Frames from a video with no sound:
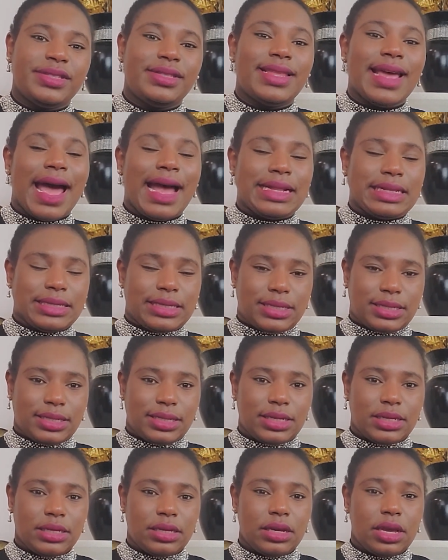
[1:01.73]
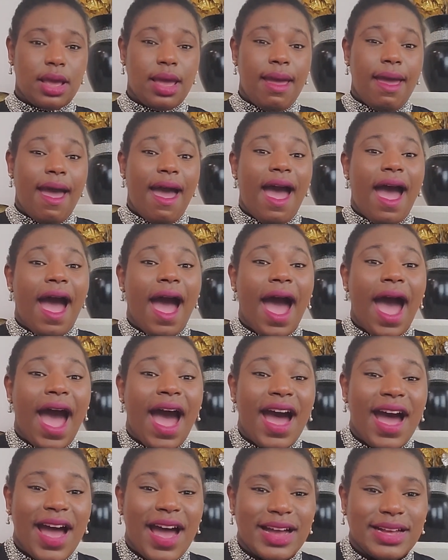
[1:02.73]
that
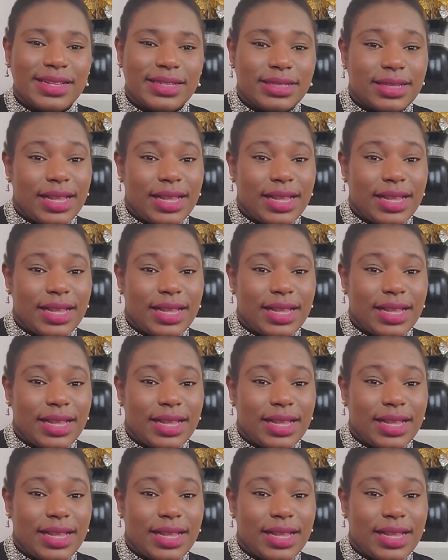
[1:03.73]
as